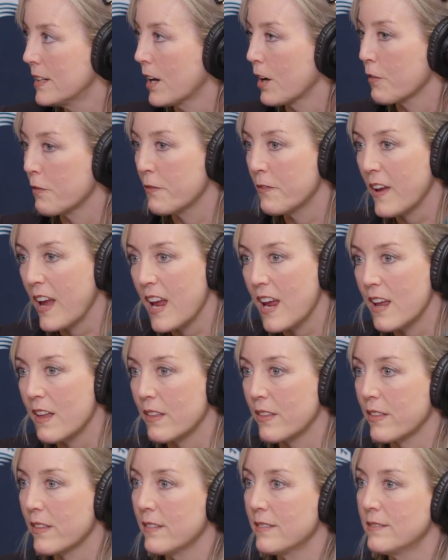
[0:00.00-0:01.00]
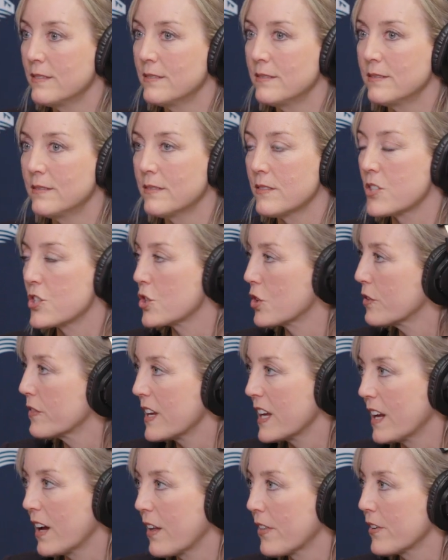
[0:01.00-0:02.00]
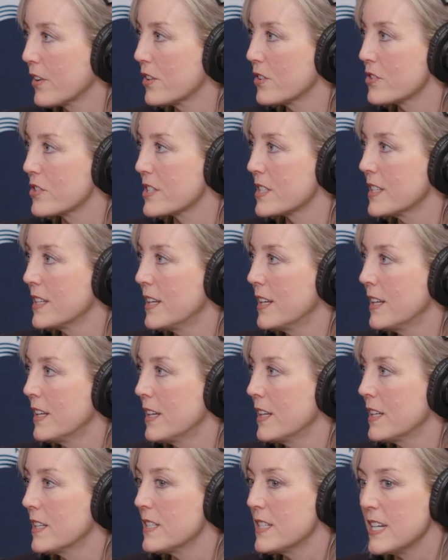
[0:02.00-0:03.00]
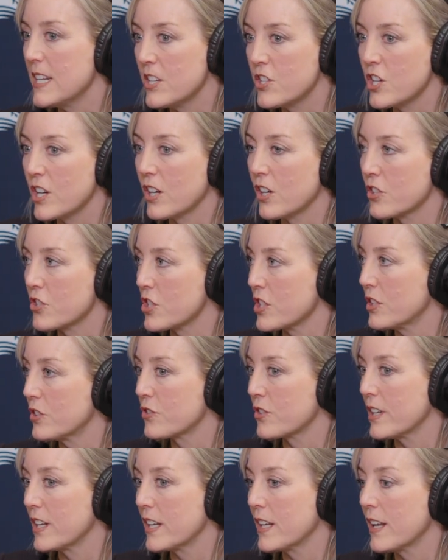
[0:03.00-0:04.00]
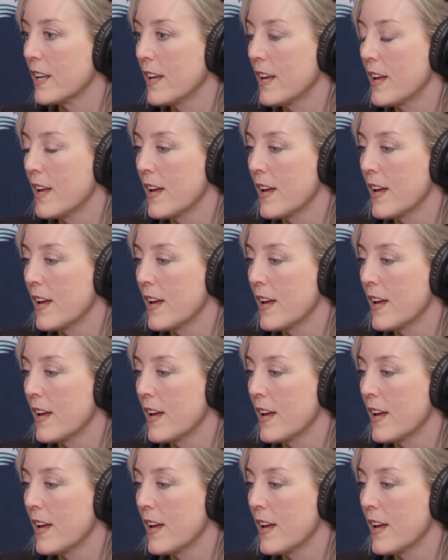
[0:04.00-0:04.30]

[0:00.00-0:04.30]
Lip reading: Our faith, serving others, teaching our children.